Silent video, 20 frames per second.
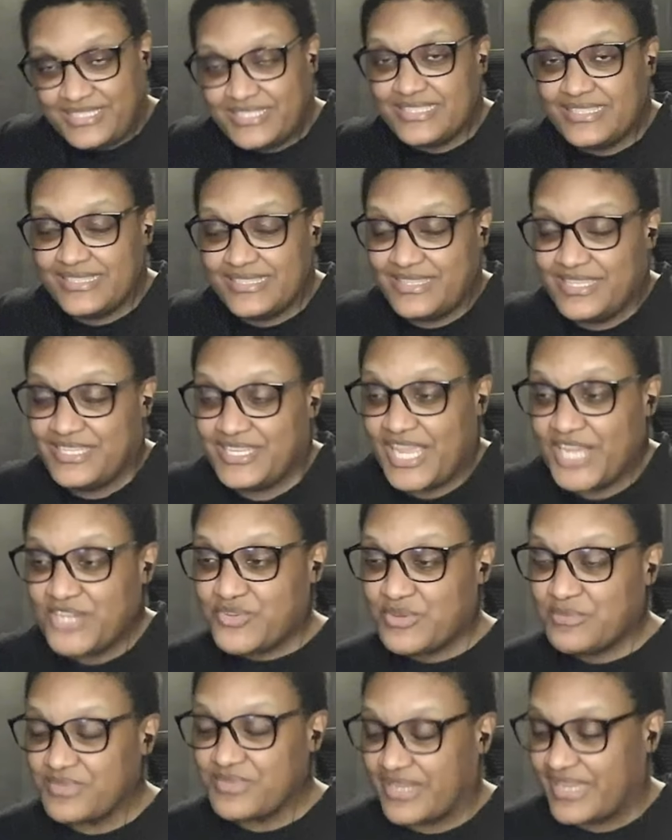The
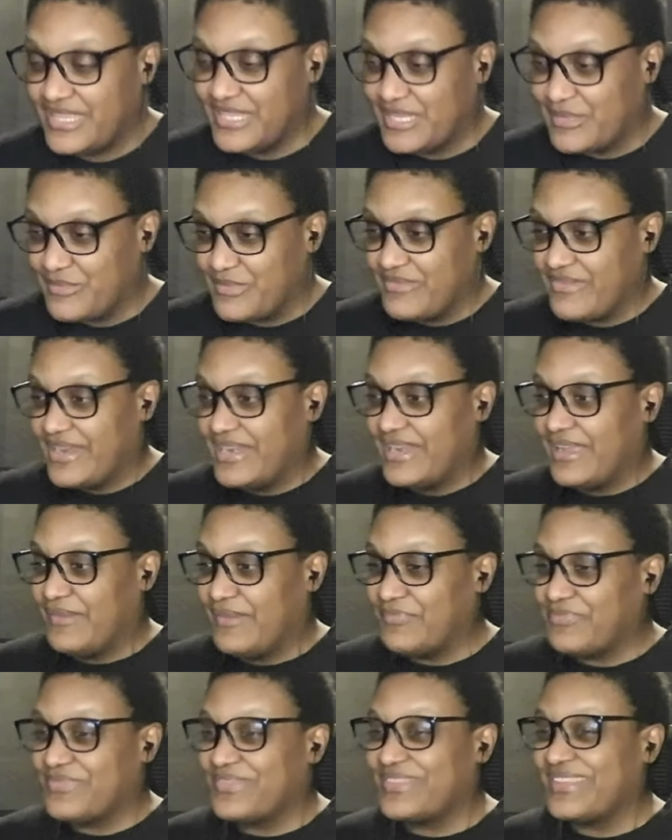daydreams are killing me right now.
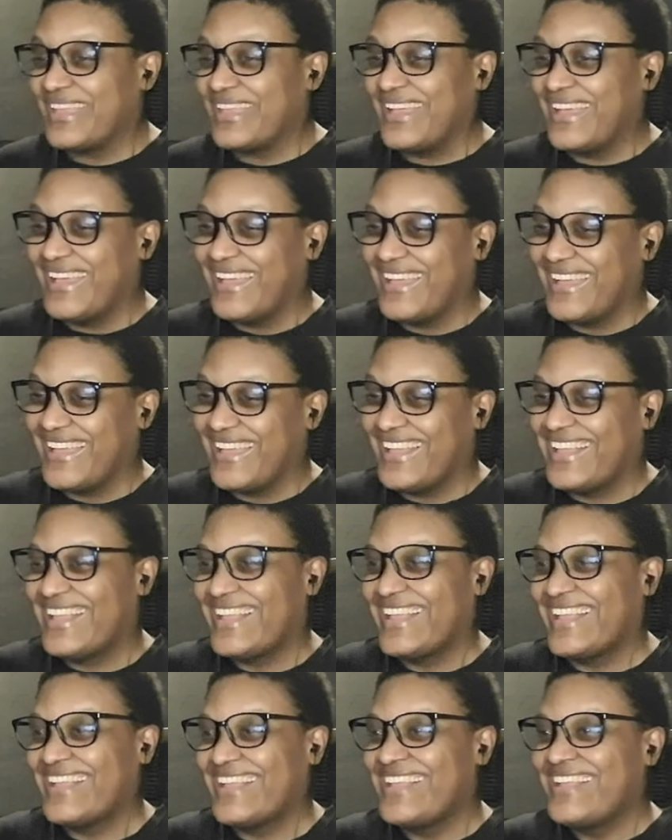
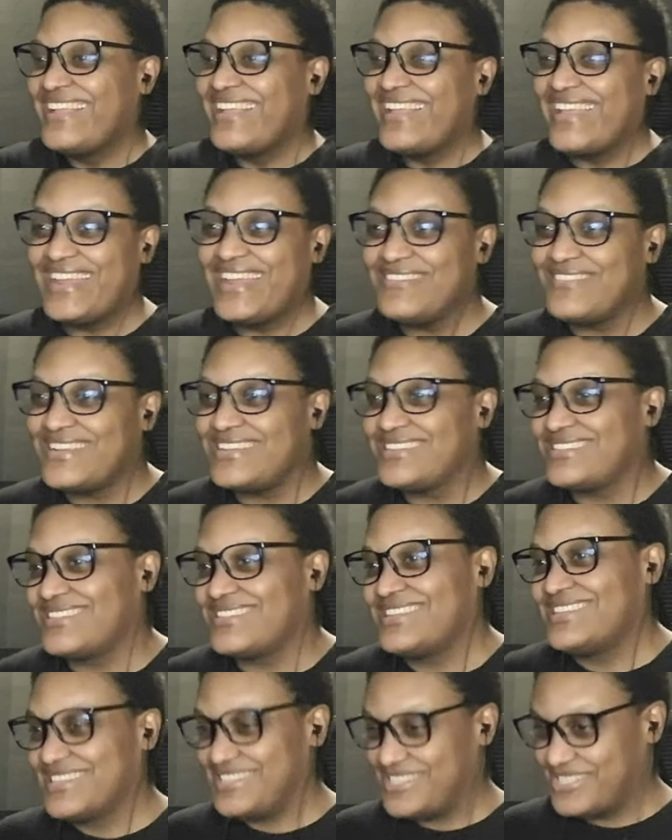Anyways,
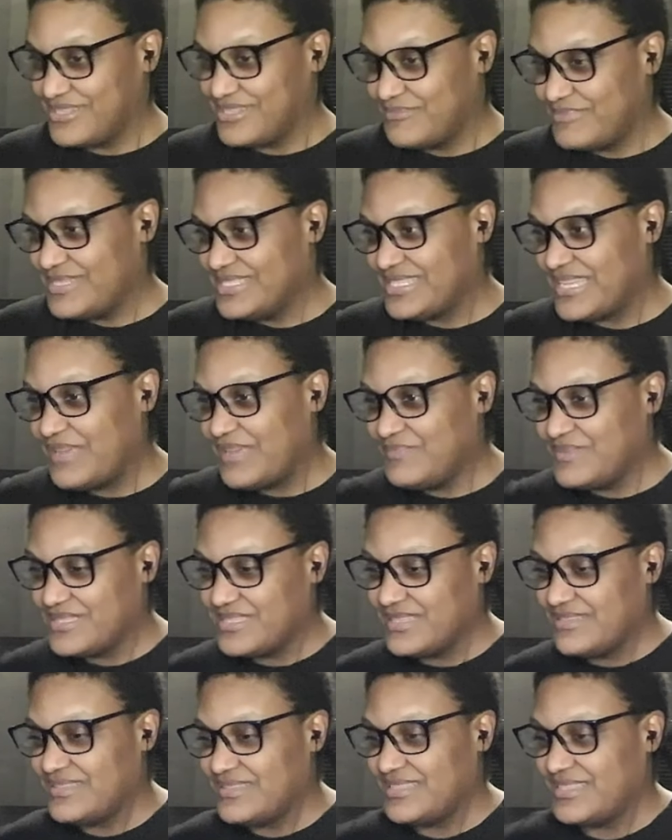let's jump into
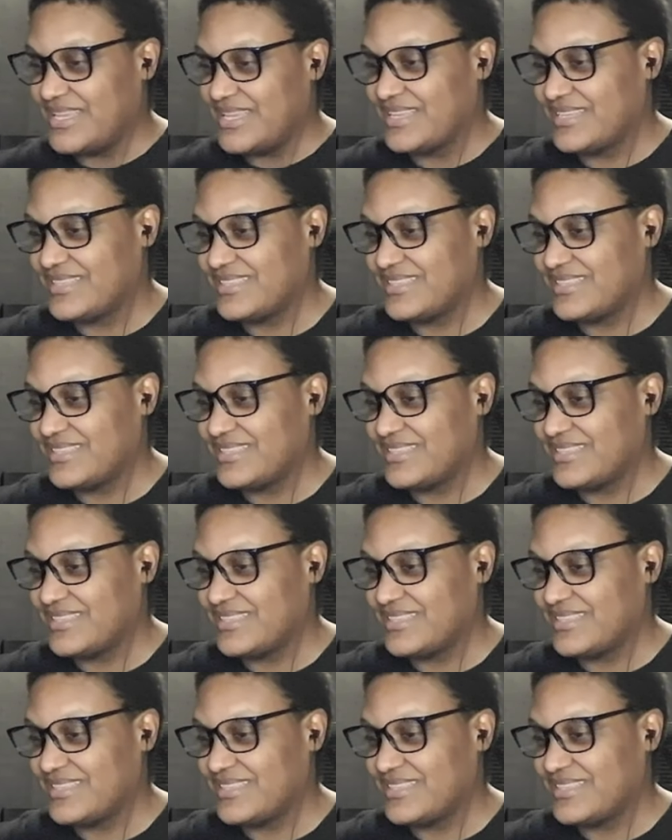episode 6.